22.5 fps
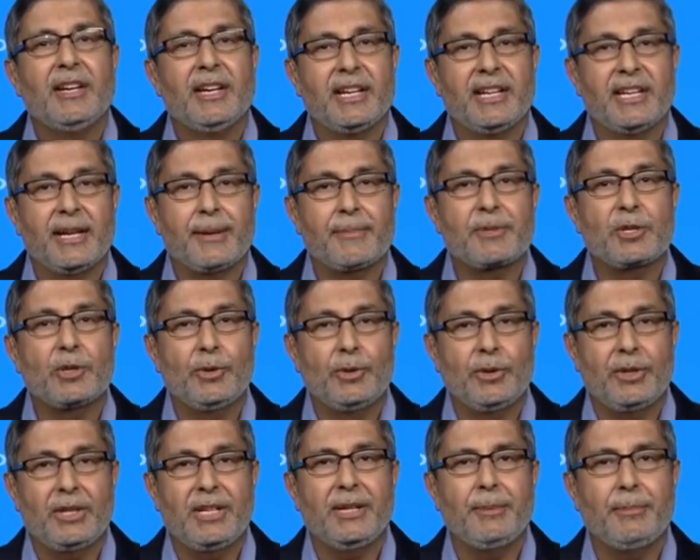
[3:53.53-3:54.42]
and
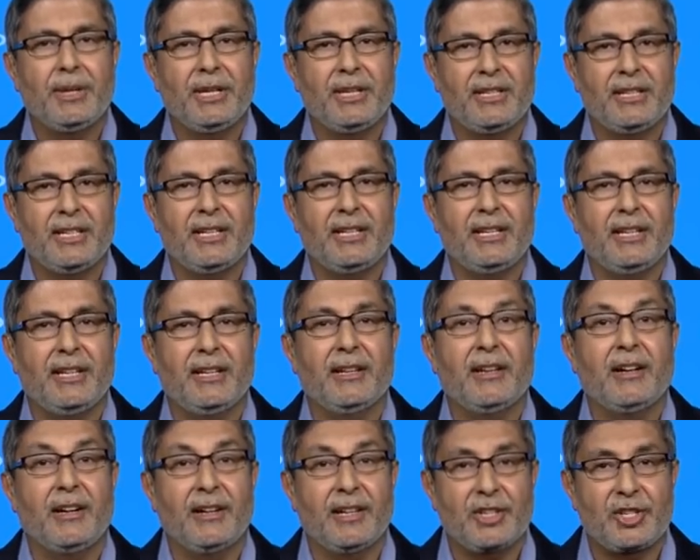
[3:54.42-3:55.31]
absolutely
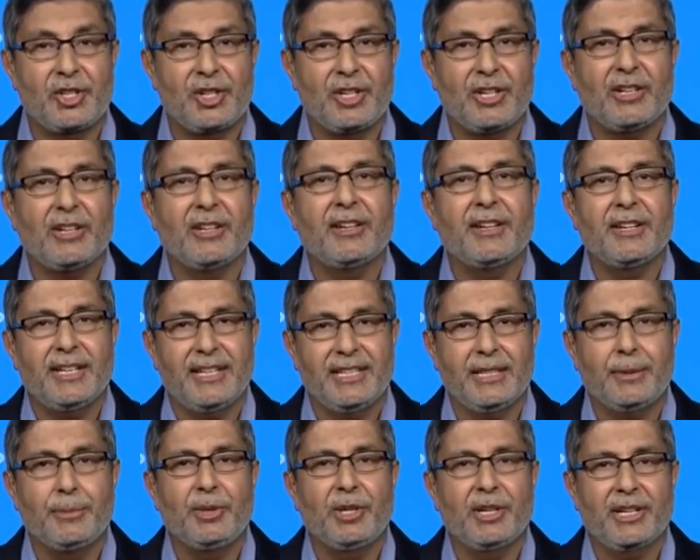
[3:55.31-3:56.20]
maintaining our share
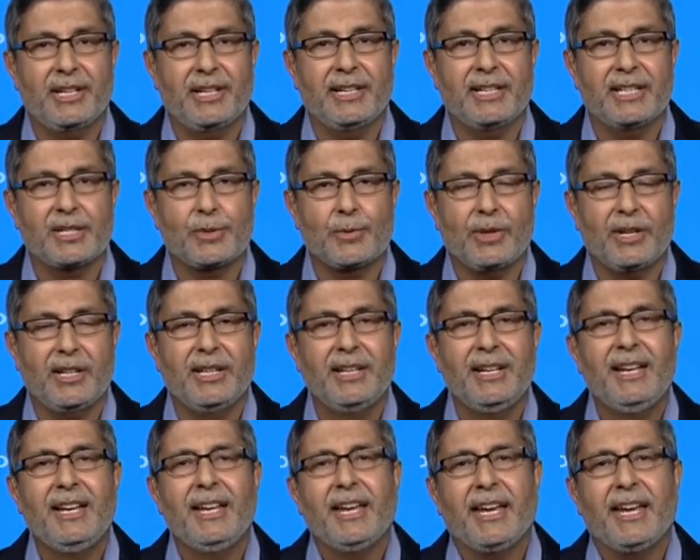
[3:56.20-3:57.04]
in the market as well.